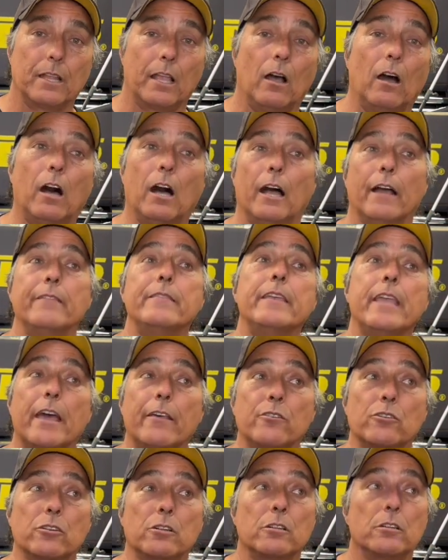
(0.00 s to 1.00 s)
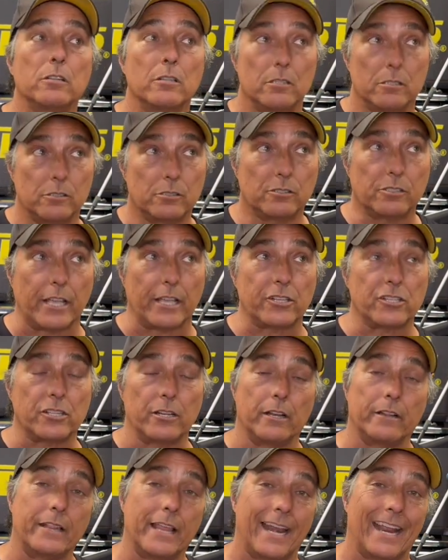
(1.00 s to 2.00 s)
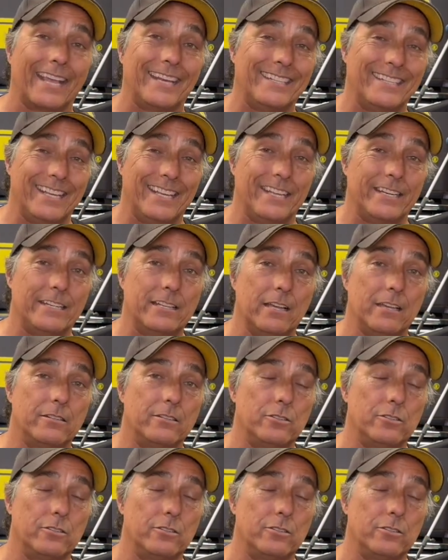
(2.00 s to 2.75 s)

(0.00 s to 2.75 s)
And the other section that I did